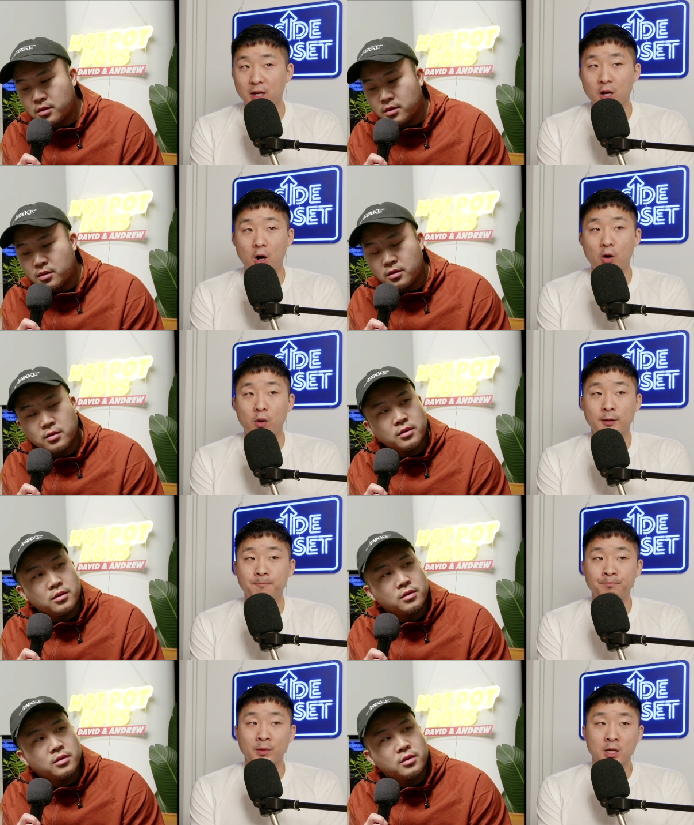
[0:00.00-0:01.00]
Speaker 1: know
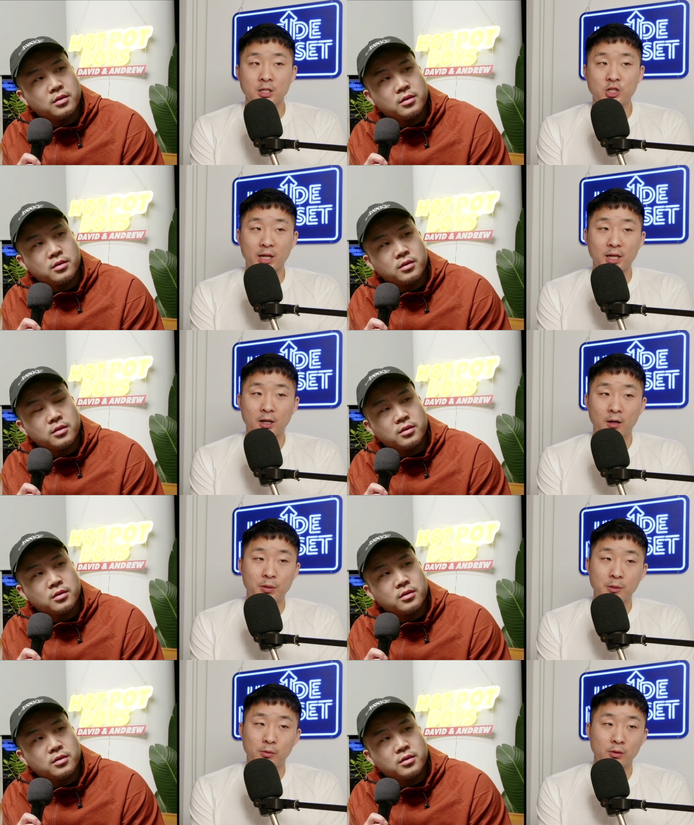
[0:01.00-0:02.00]
and check in on
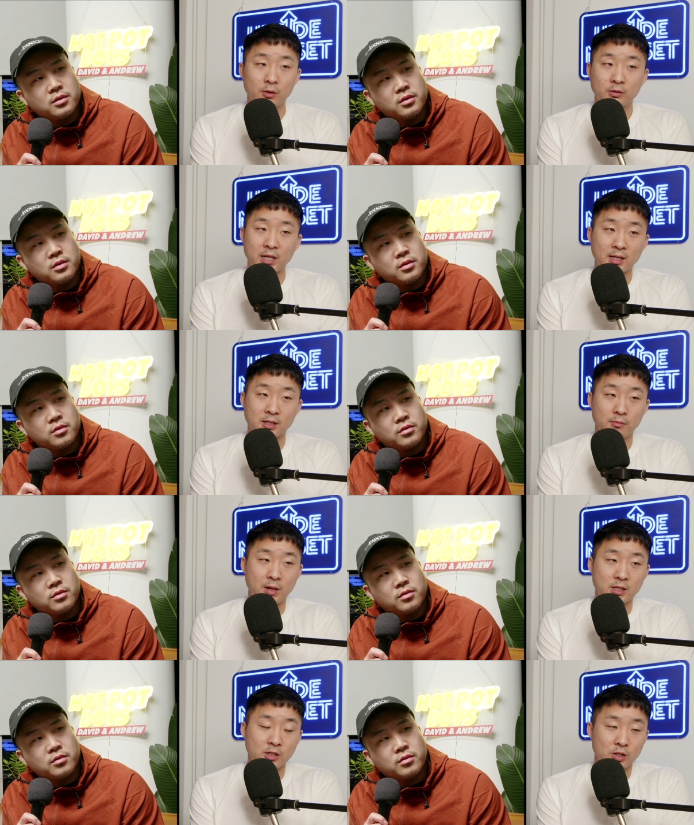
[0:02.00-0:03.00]
people, text them,
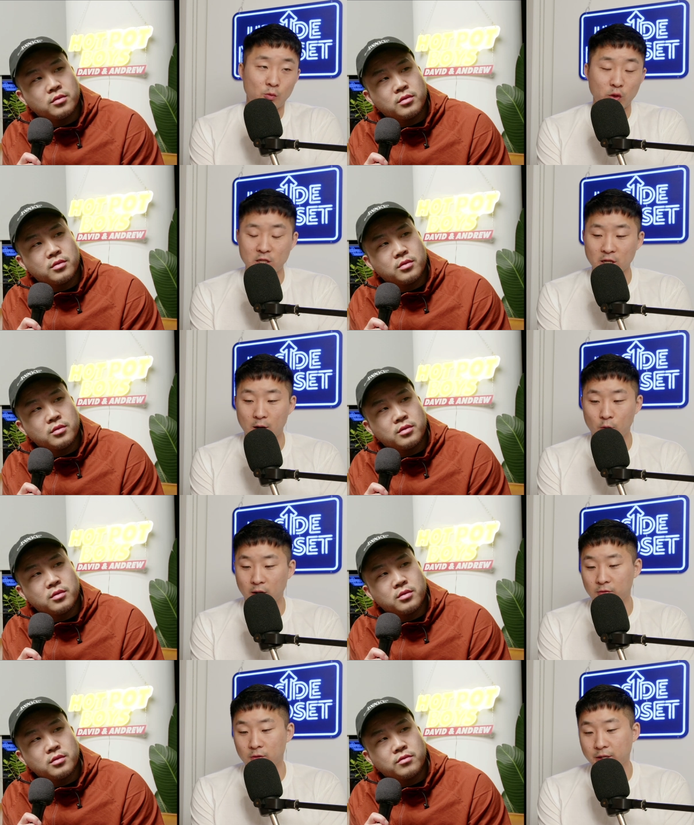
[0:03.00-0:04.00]
message them, WeChat,
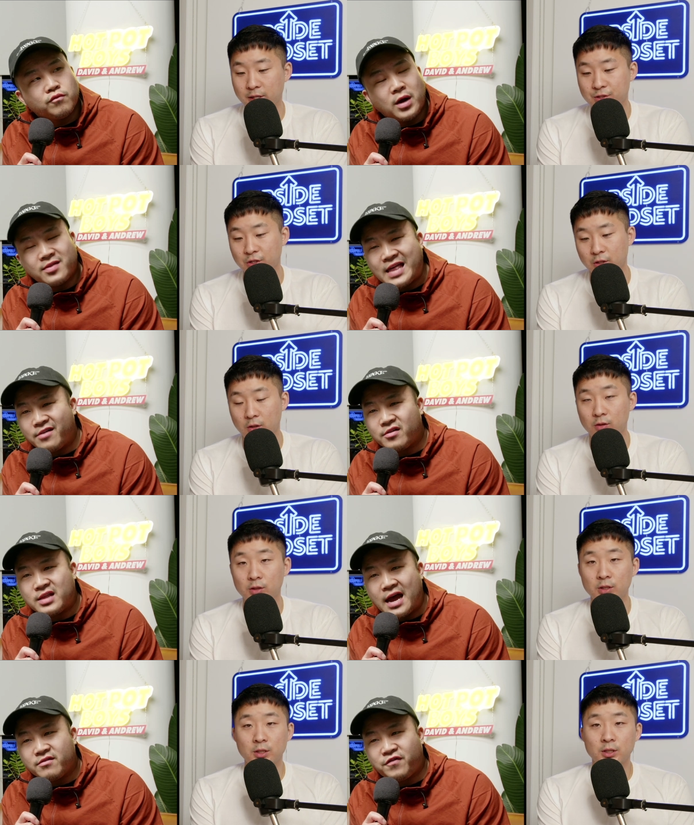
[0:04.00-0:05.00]
whatever it is. Right, you that, know.
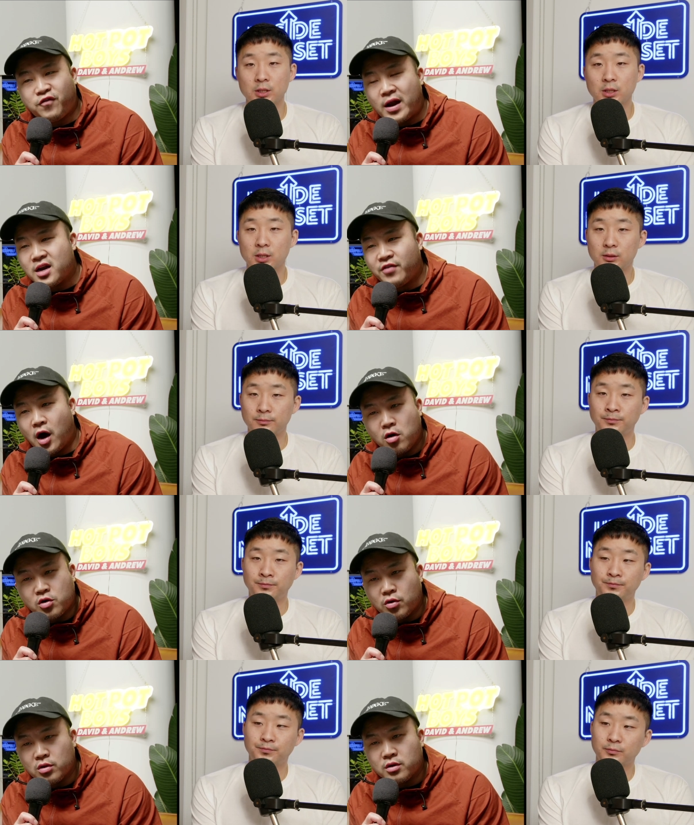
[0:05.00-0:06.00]
that friend of an
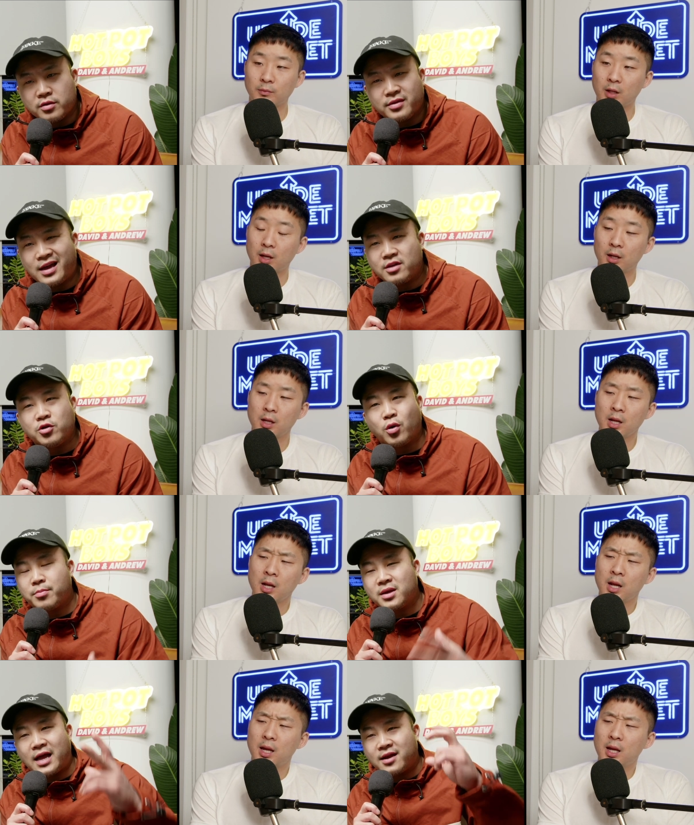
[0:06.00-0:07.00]
uncle or,
Speaker 2: yeah. you know what
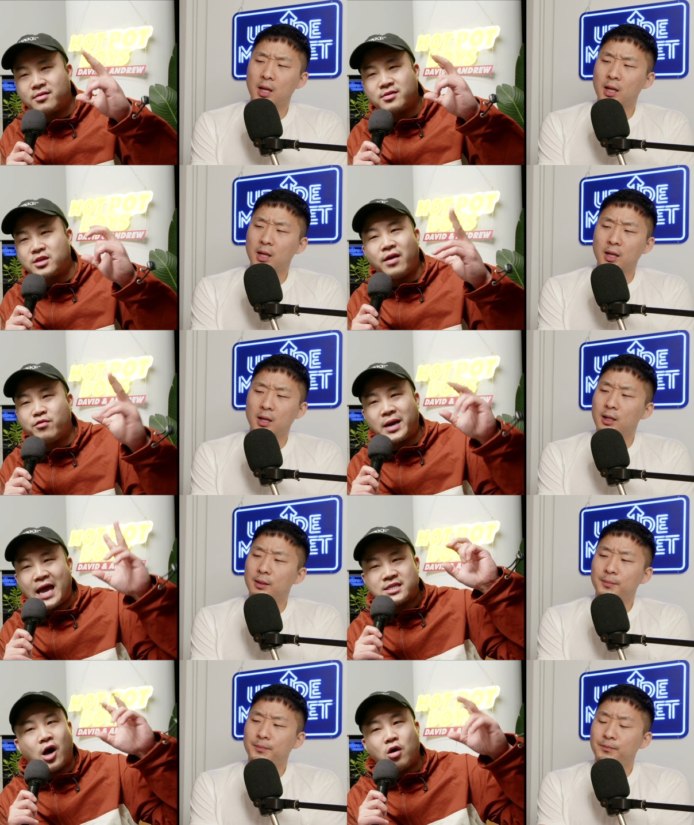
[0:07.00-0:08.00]
I mean? Like, everybody
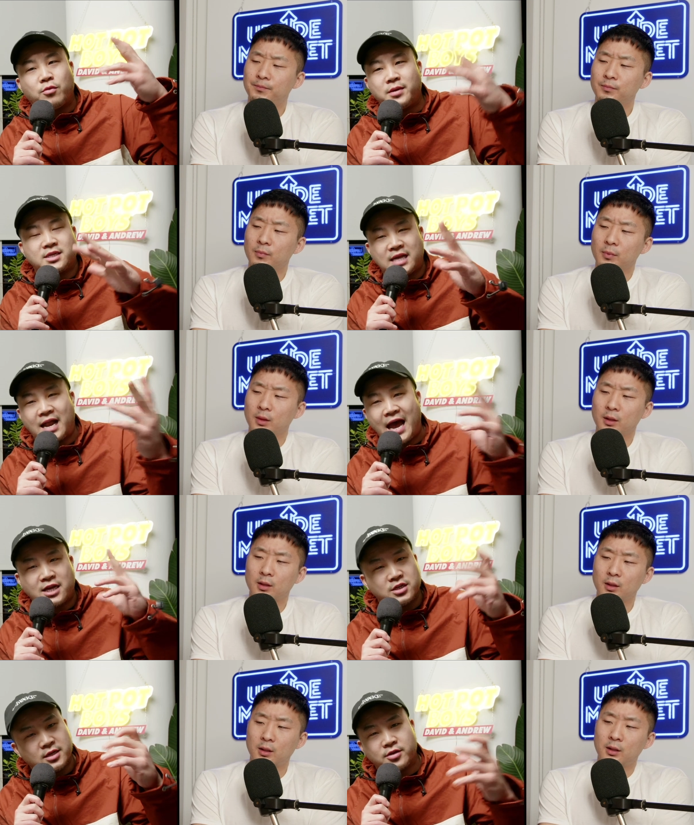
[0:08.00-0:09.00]
has an uncle, but it's not
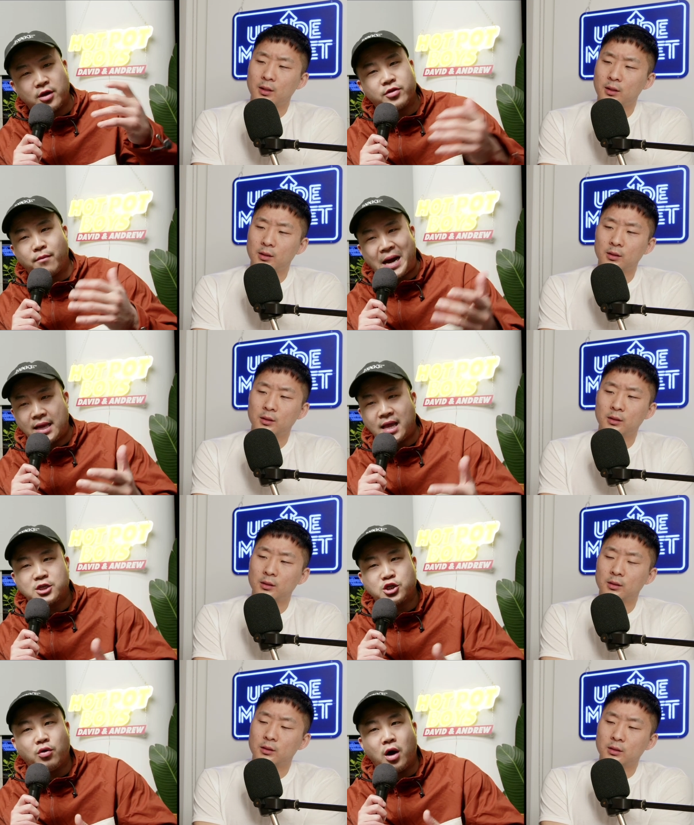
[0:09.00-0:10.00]
actually their, their
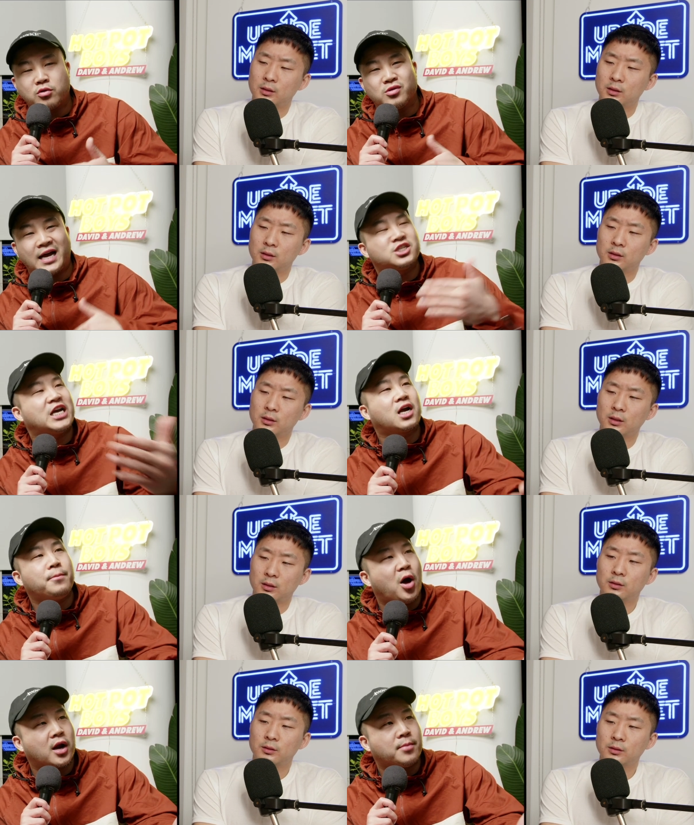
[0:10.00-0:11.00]
biological uncle. Like, check yeah.
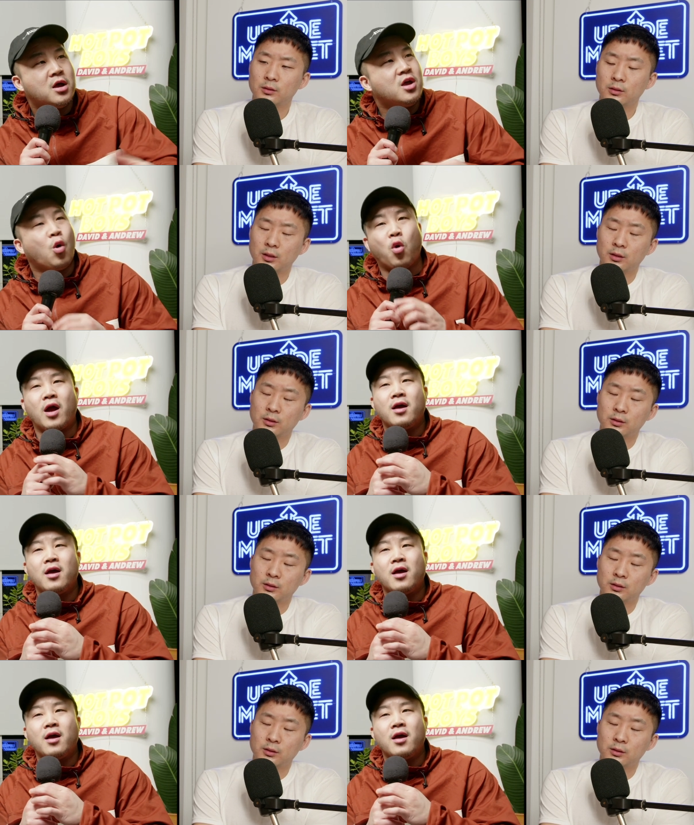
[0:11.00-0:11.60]
up on them yeah. or